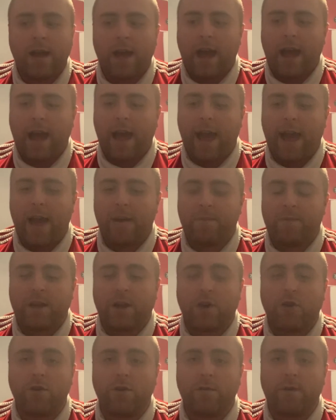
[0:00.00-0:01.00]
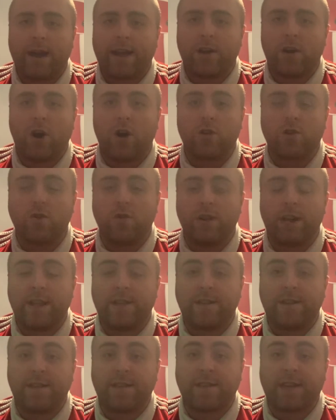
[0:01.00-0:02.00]
Um, their current record going
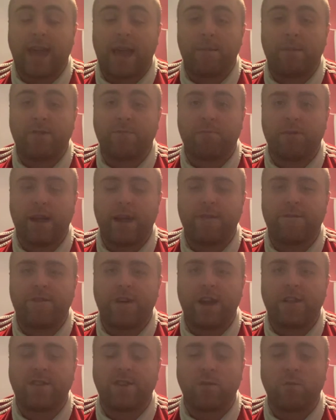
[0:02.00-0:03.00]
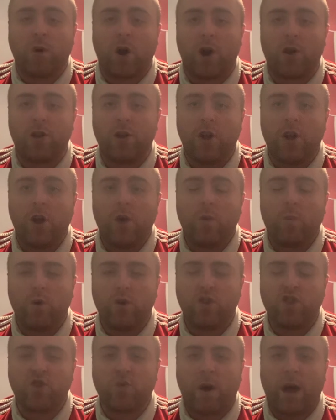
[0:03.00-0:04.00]
into this game is played 31,
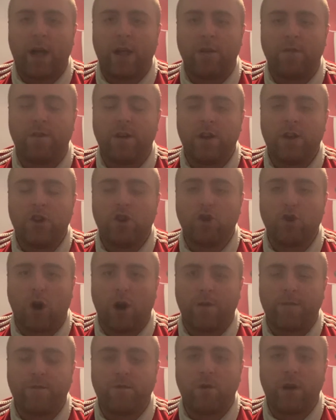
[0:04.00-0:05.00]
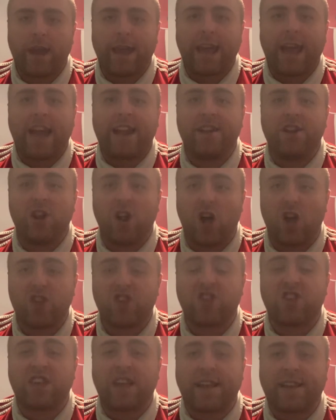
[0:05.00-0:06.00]
won 12, drawn 3 and
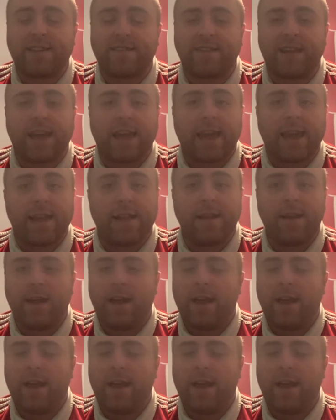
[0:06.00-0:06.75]
lost 16.